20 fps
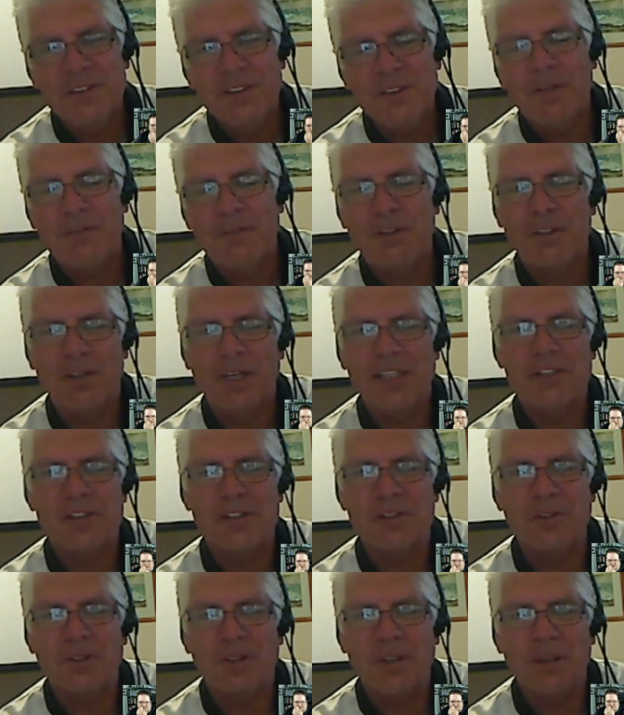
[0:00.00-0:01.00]
a
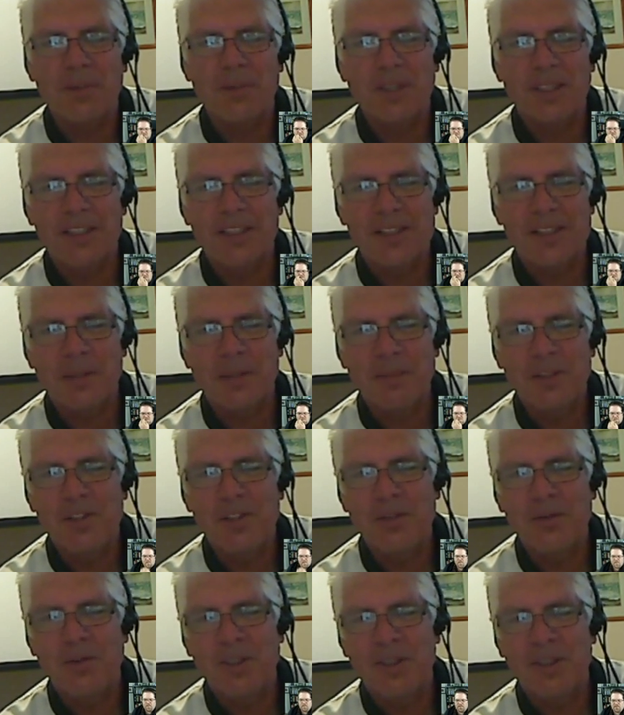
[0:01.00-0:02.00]
great story, because I mean,
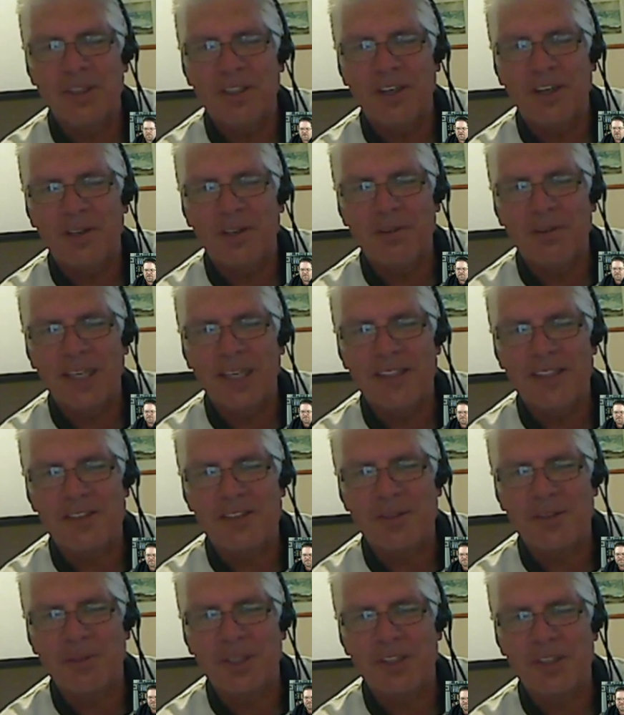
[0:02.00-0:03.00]
you really are a
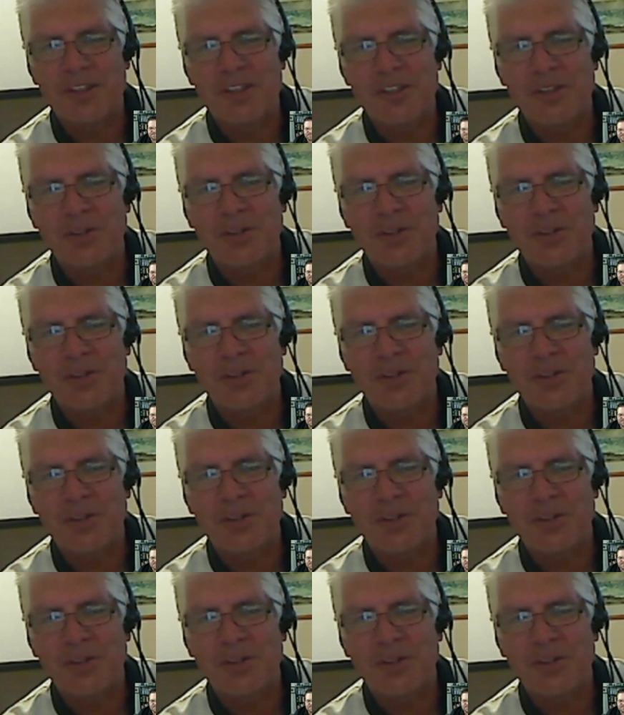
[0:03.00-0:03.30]
rags to riches